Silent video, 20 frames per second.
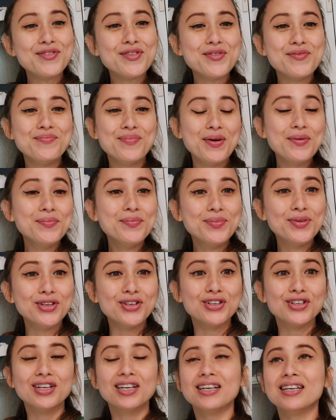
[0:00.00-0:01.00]

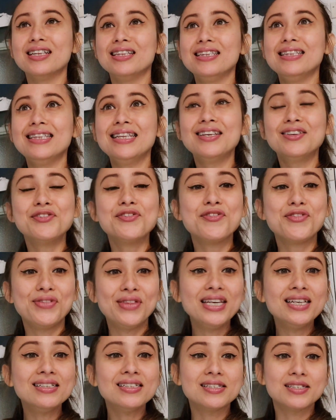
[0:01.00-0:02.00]
remember little
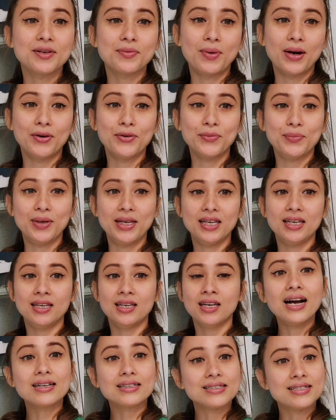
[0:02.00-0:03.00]
things about me.
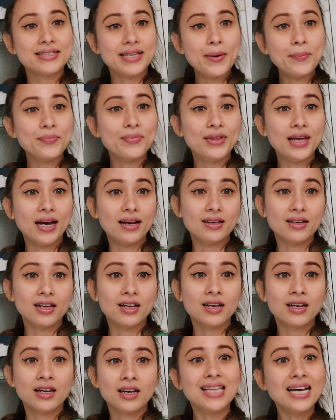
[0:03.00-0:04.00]
Accept that.
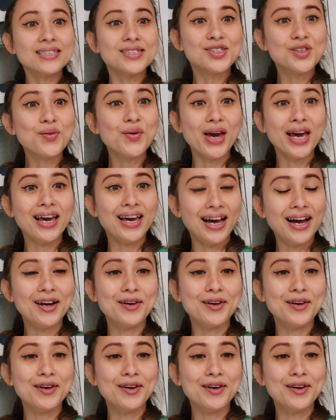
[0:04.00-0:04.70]
That's the way I